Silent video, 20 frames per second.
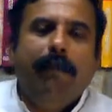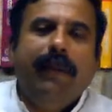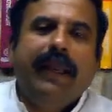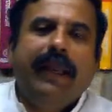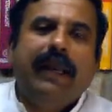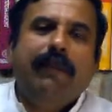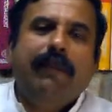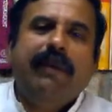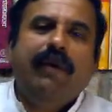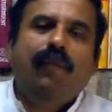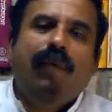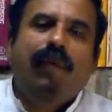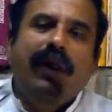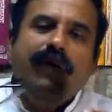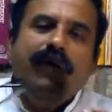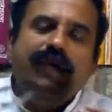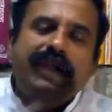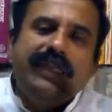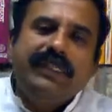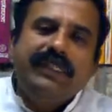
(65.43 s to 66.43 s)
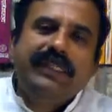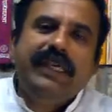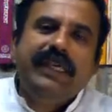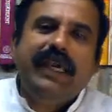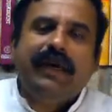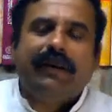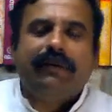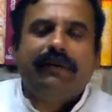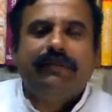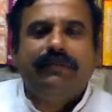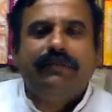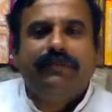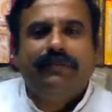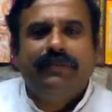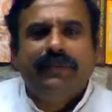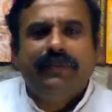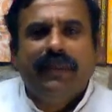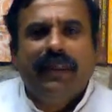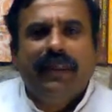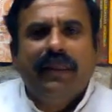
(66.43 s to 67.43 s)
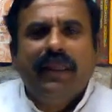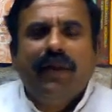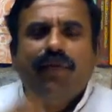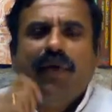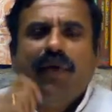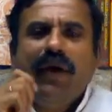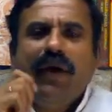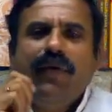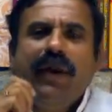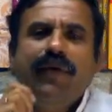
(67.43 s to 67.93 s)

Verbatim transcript: becoming one with the seer. Then why